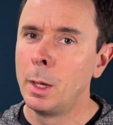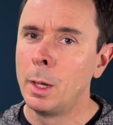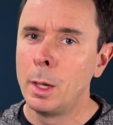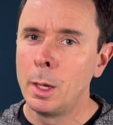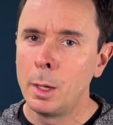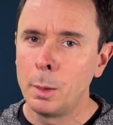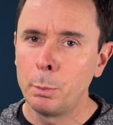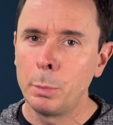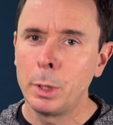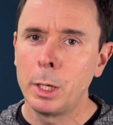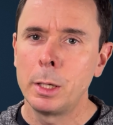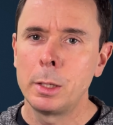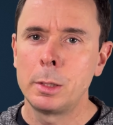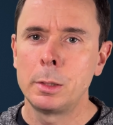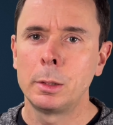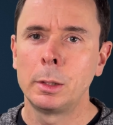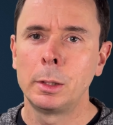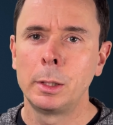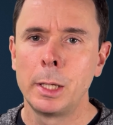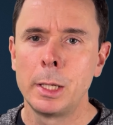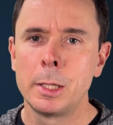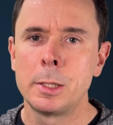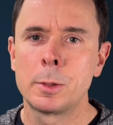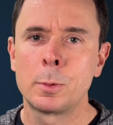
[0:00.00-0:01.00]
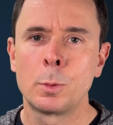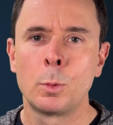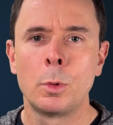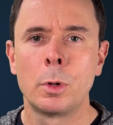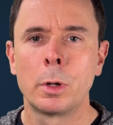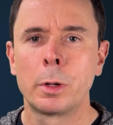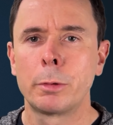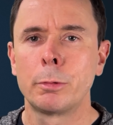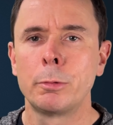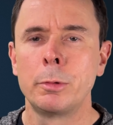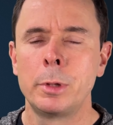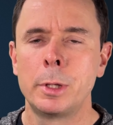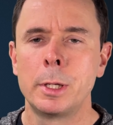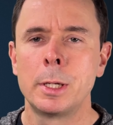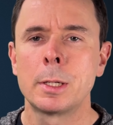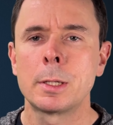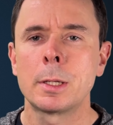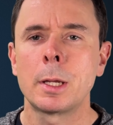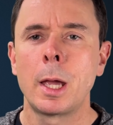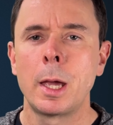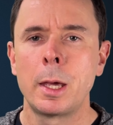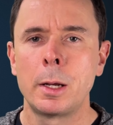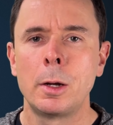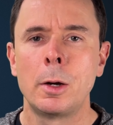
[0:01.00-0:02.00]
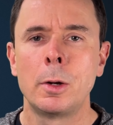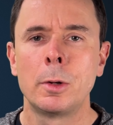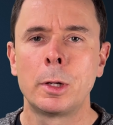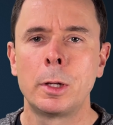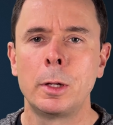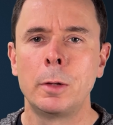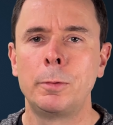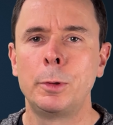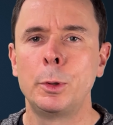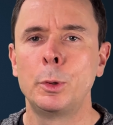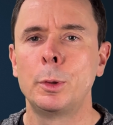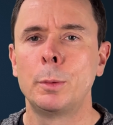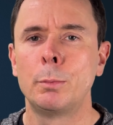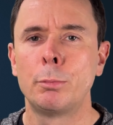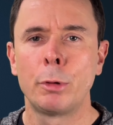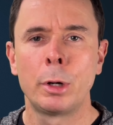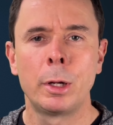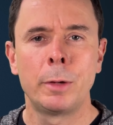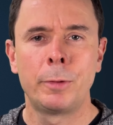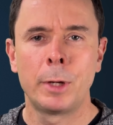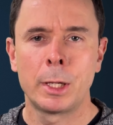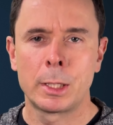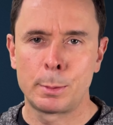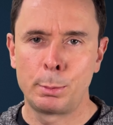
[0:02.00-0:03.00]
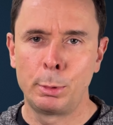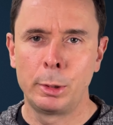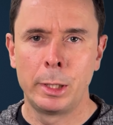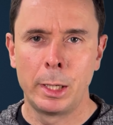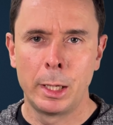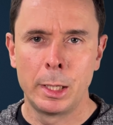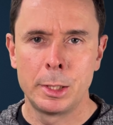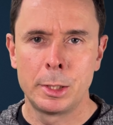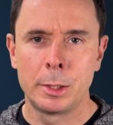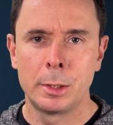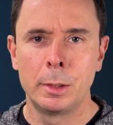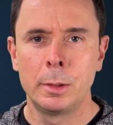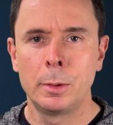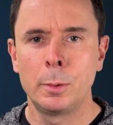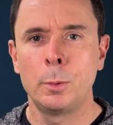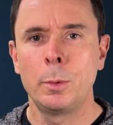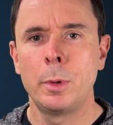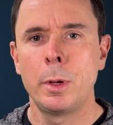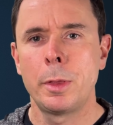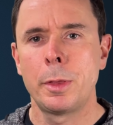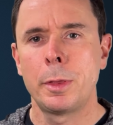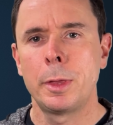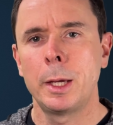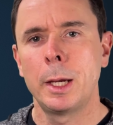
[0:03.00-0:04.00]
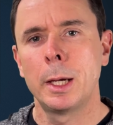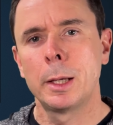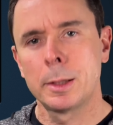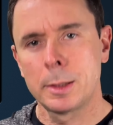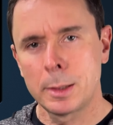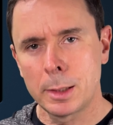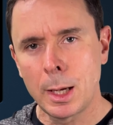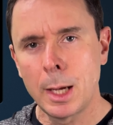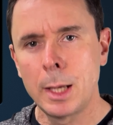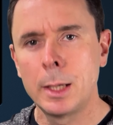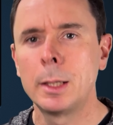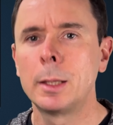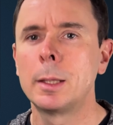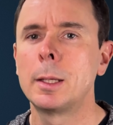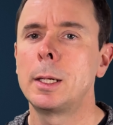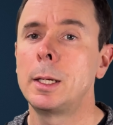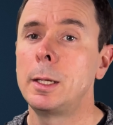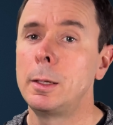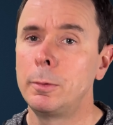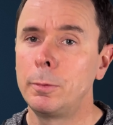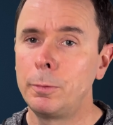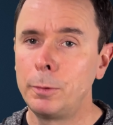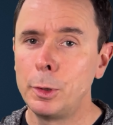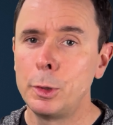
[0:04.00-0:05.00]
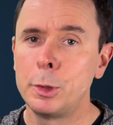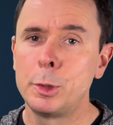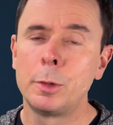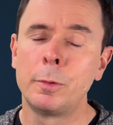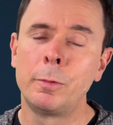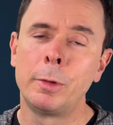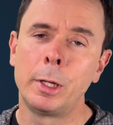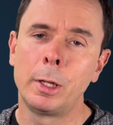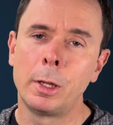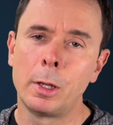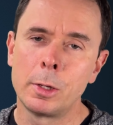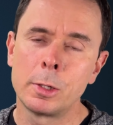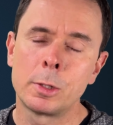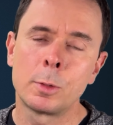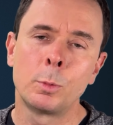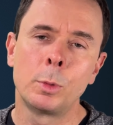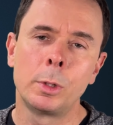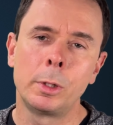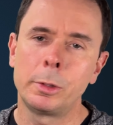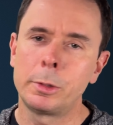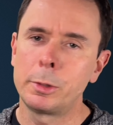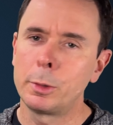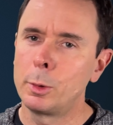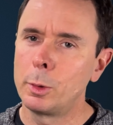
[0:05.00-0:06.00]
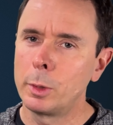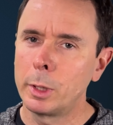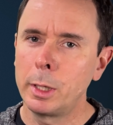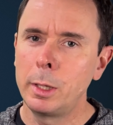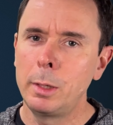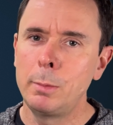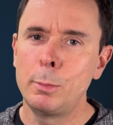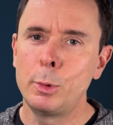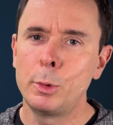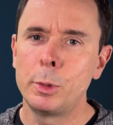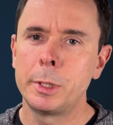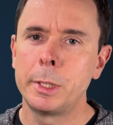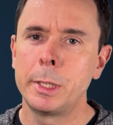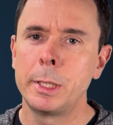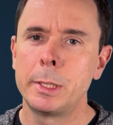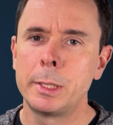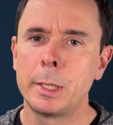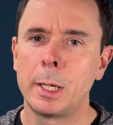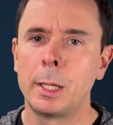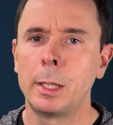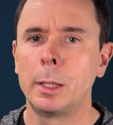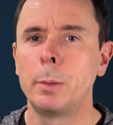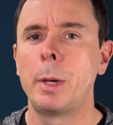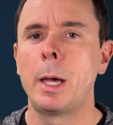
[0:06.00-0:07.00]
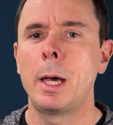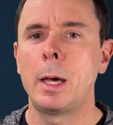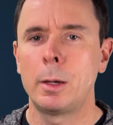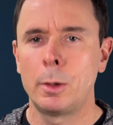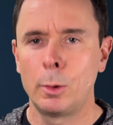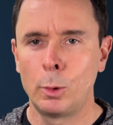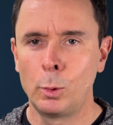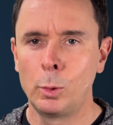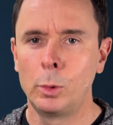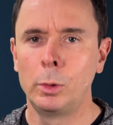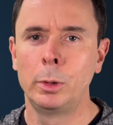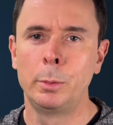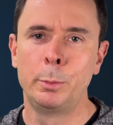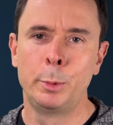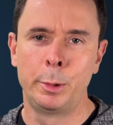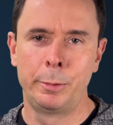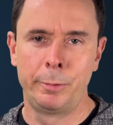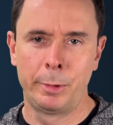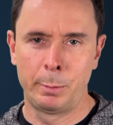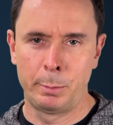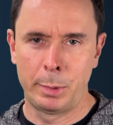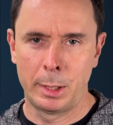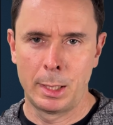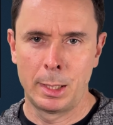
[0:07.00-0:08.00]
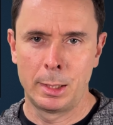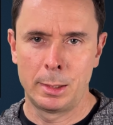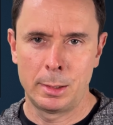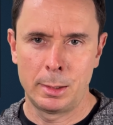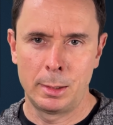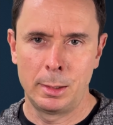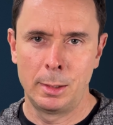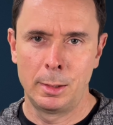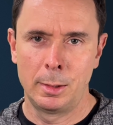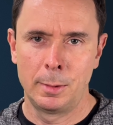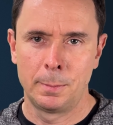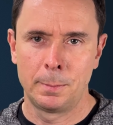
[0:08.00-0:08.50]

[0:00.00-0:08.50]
But let's walk through this and I'll give you a brief explanation with the understanding that in future videos we'll talk in more detail about all the moving parts here.